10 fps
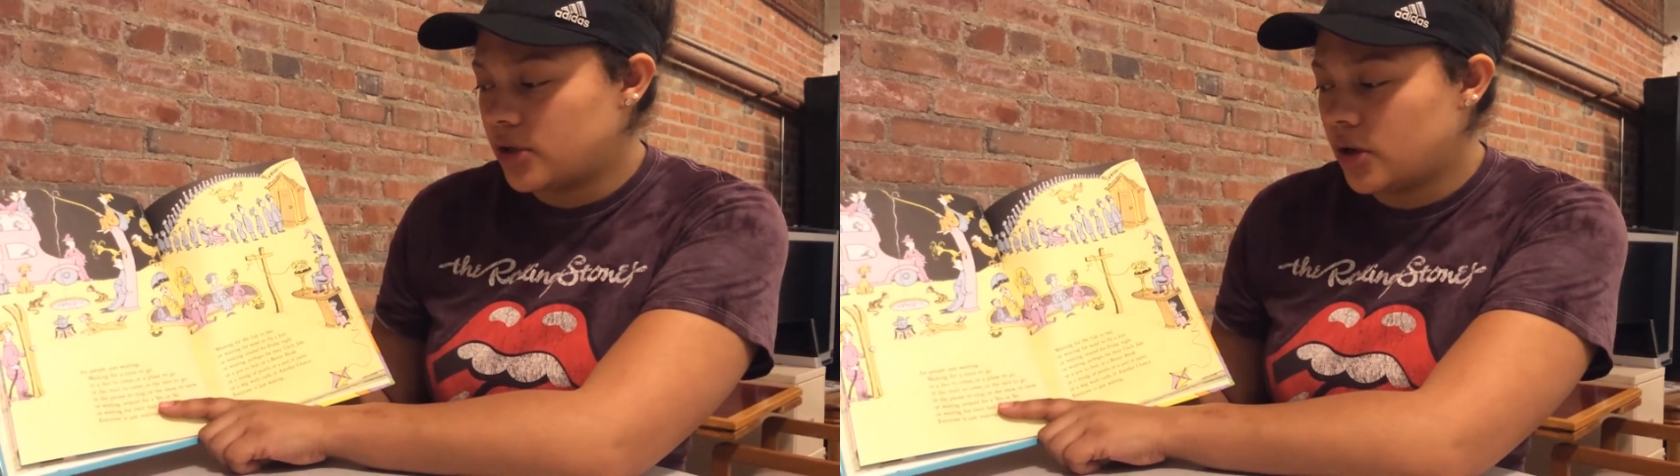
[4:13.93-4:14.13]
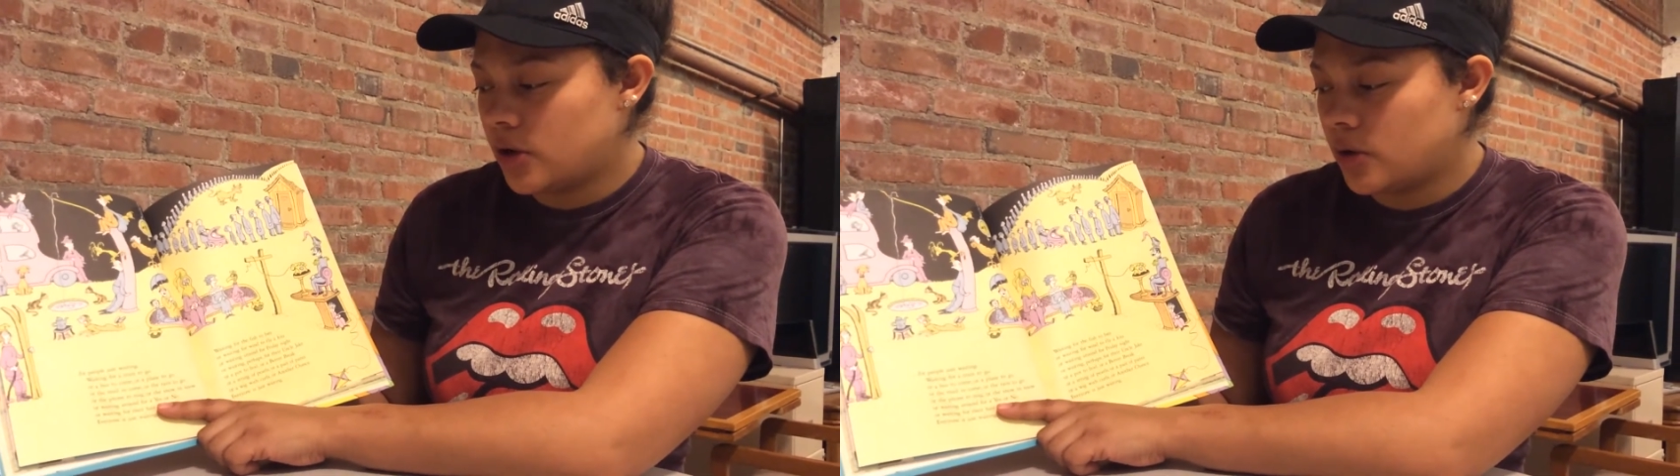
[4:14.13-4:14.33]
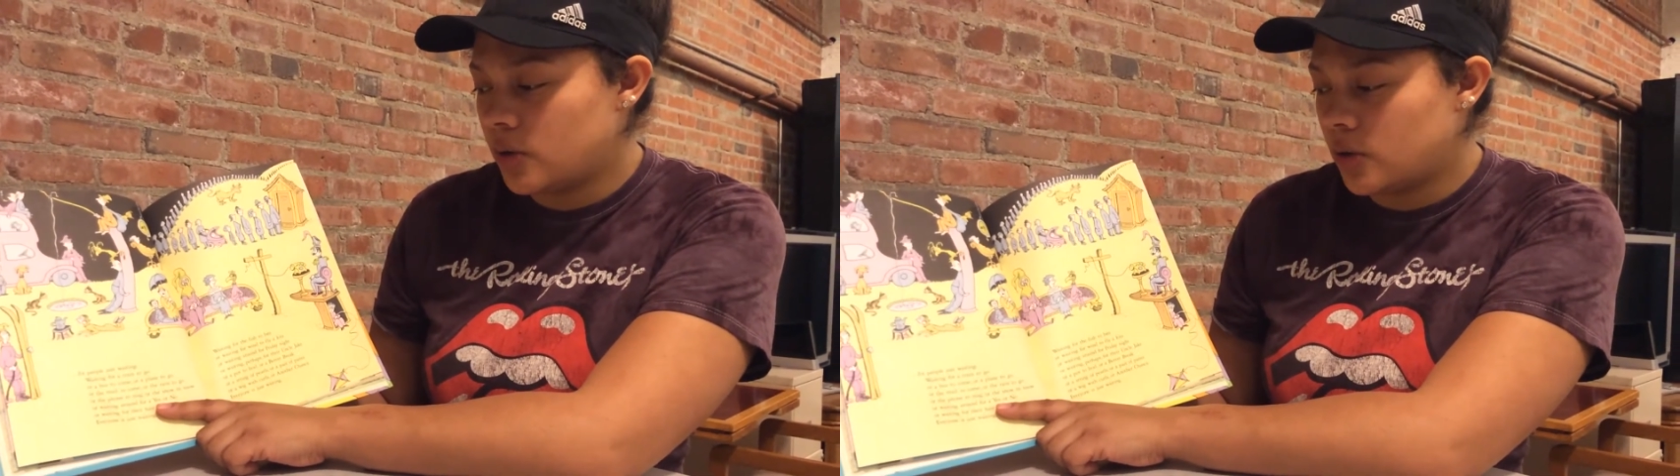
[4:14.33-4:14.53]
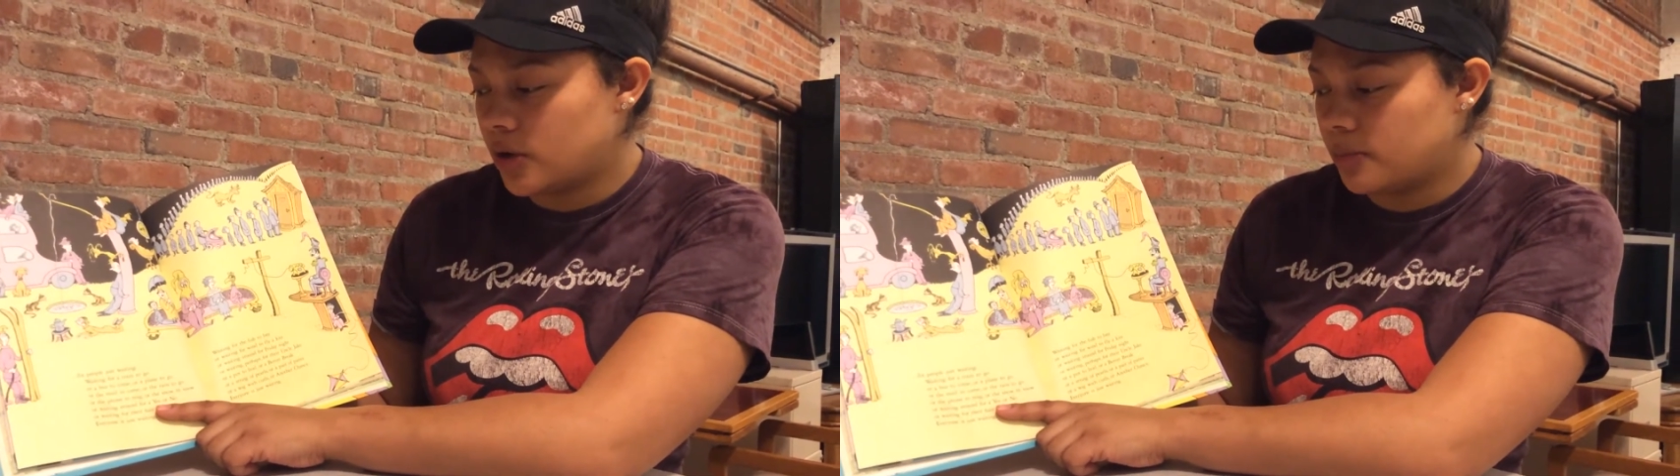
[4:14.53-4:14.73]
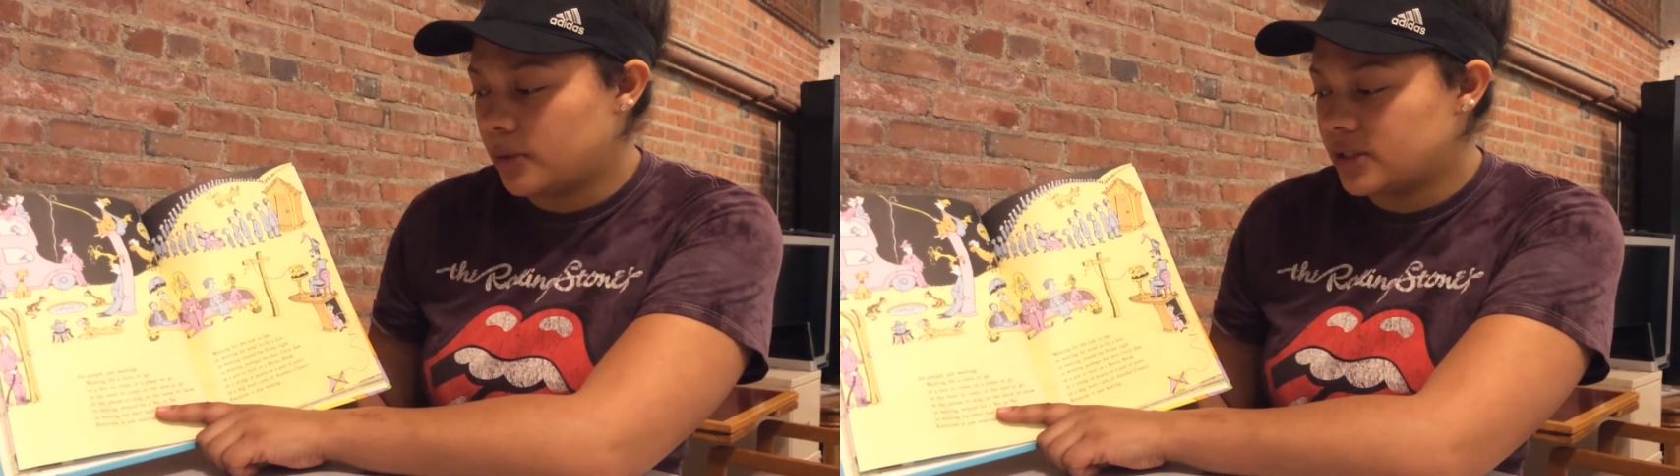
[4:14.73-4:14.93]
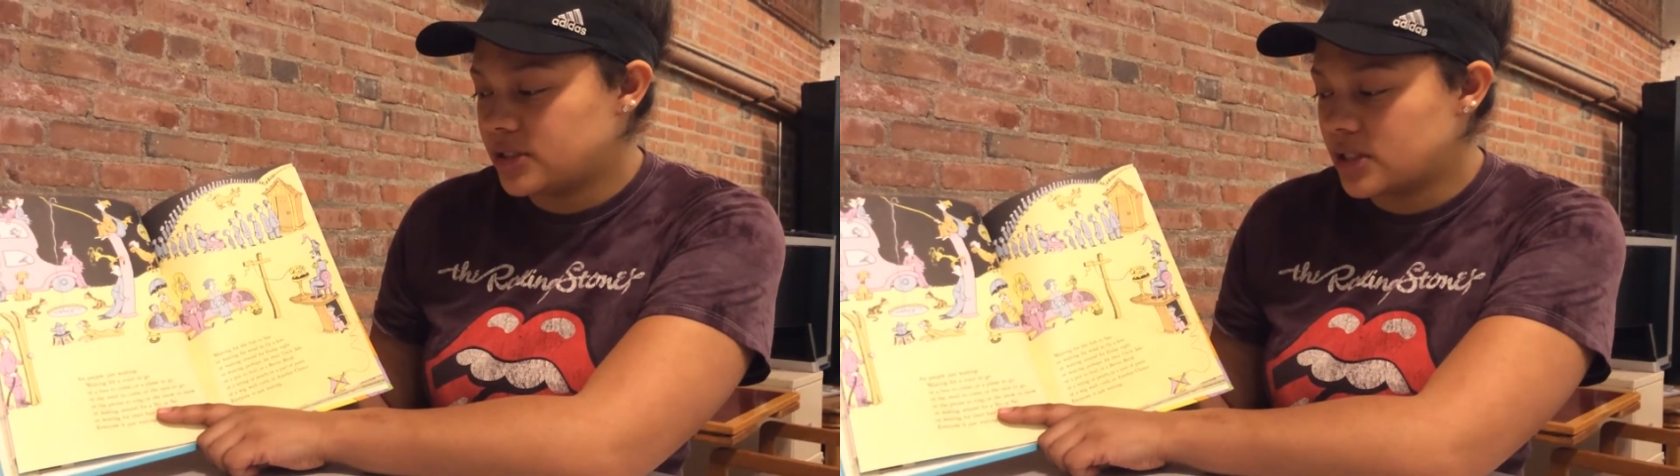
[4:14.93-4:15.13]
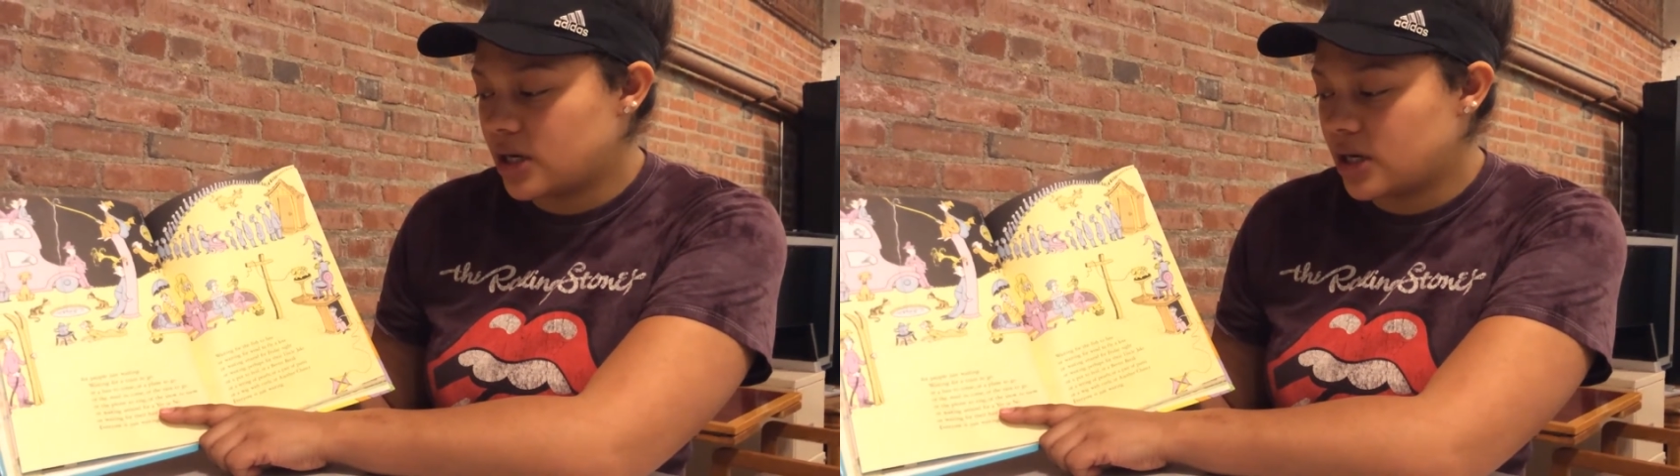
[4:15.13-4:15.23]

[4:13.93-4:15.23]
to go or a bus to